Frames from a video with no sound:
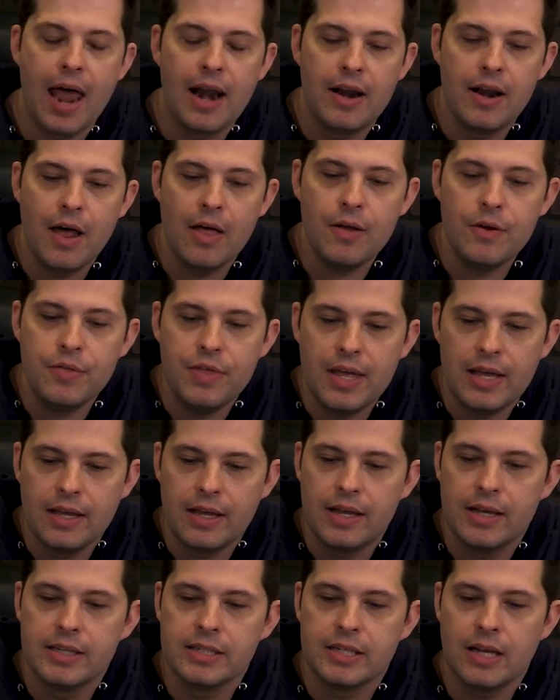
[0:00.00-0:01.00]
And another thing
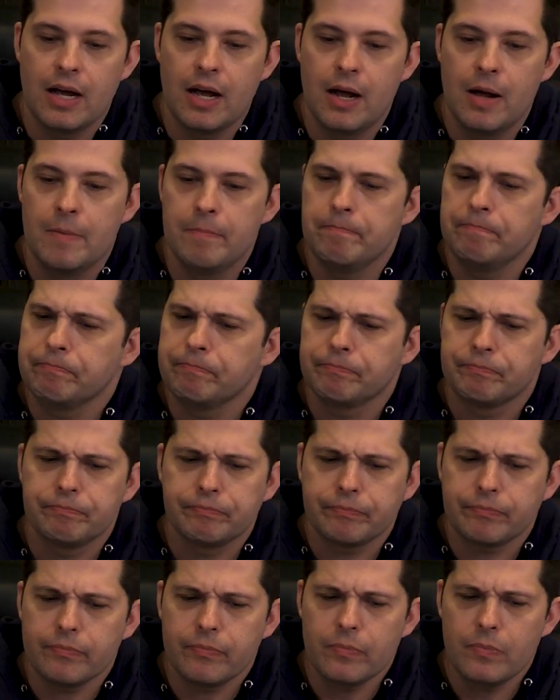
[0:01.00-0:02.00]
is, I
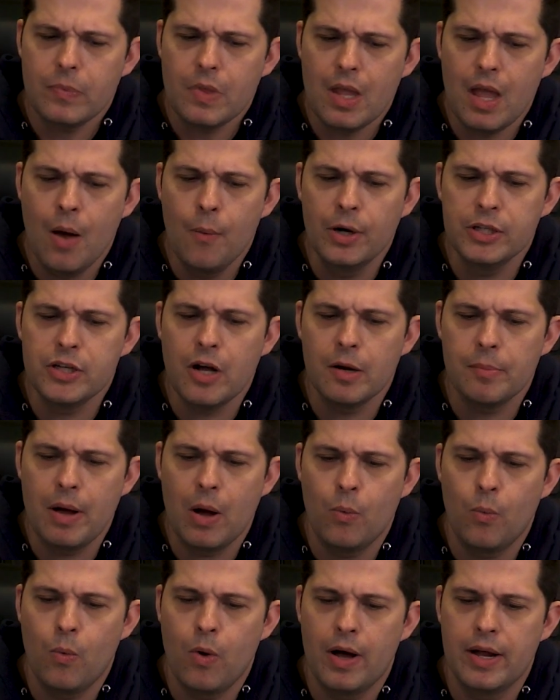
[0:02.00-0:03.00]
want to talk
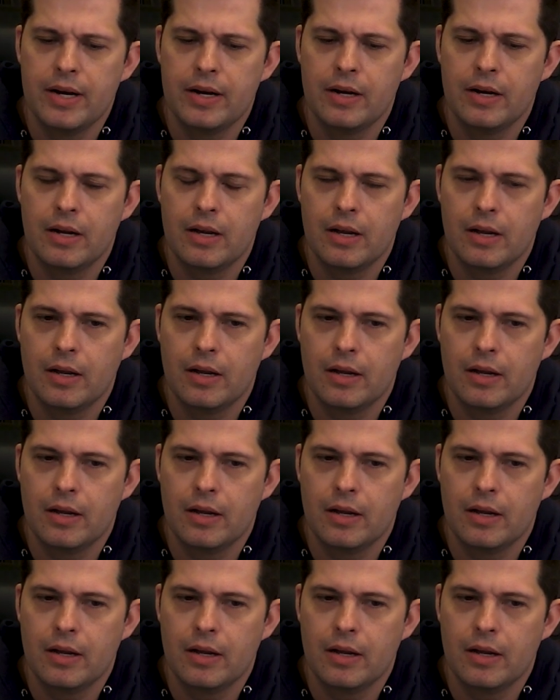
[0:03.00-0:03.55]
about one